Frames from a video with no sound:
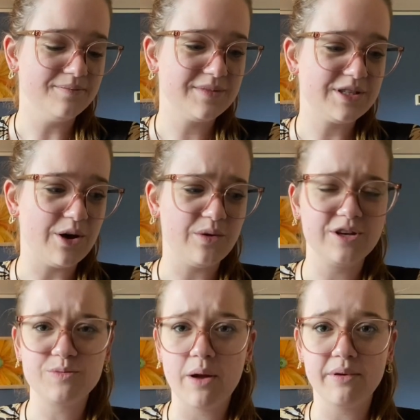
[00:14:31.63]
So
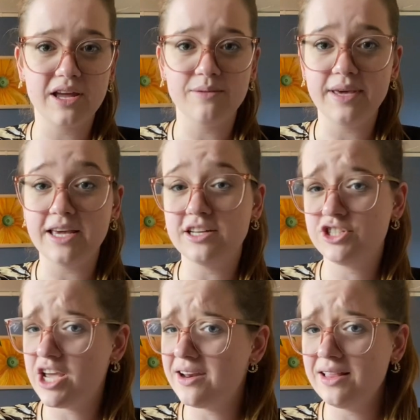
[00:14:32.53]
there's probably going to be
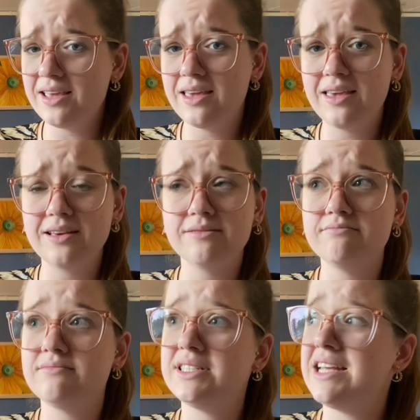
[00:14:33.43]
channeling,
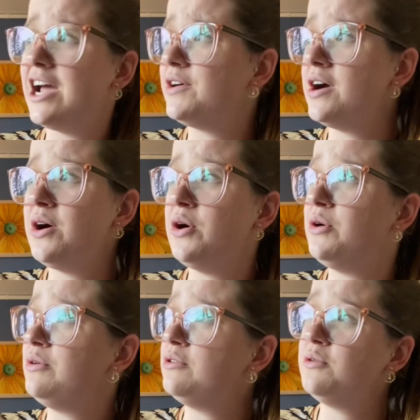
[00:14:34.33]

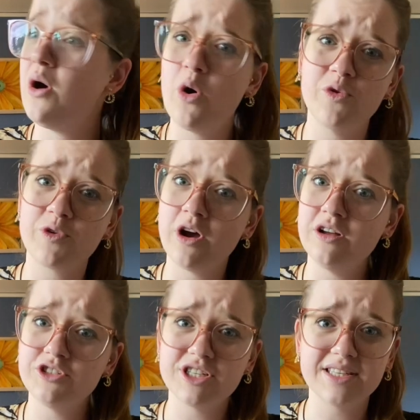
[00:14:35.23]
tarot,
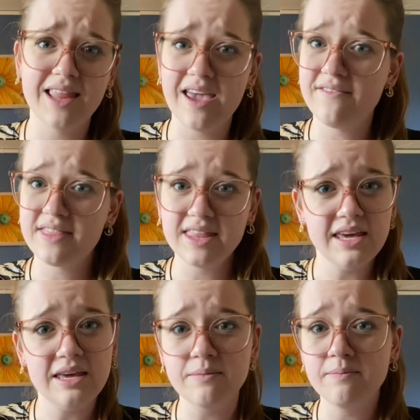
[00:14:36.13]
overall just life
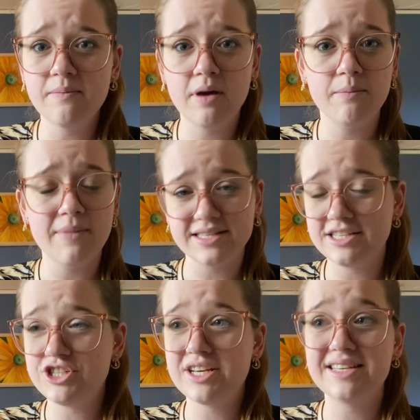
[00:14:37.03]
theme
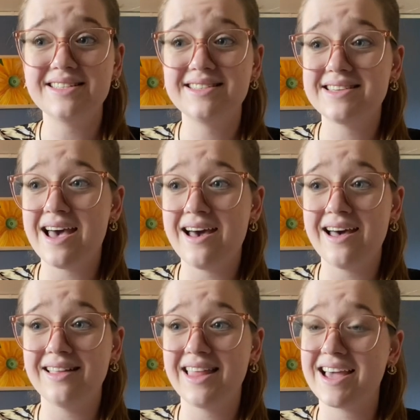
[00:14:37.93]
messages.
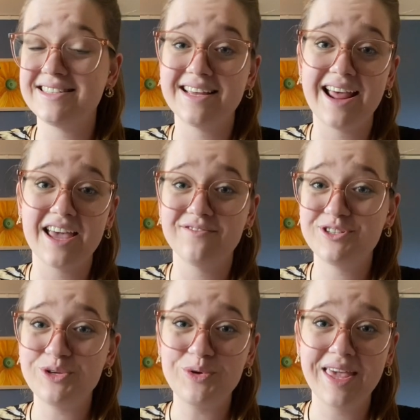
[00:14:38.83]
Like I said, I have
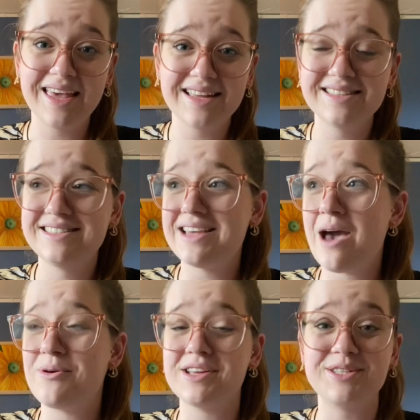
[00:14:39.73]
2 kids.
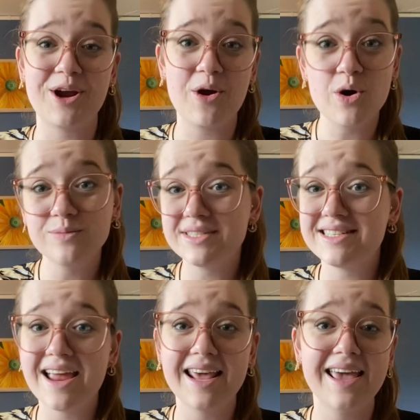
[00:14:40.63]
I want to start
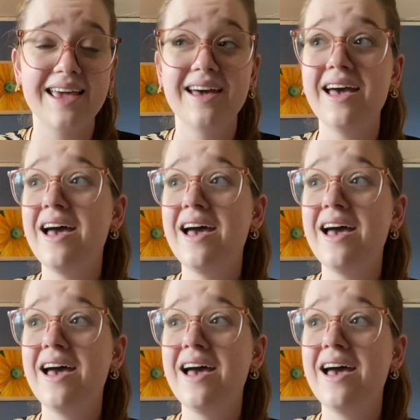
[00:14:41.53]
homesteading.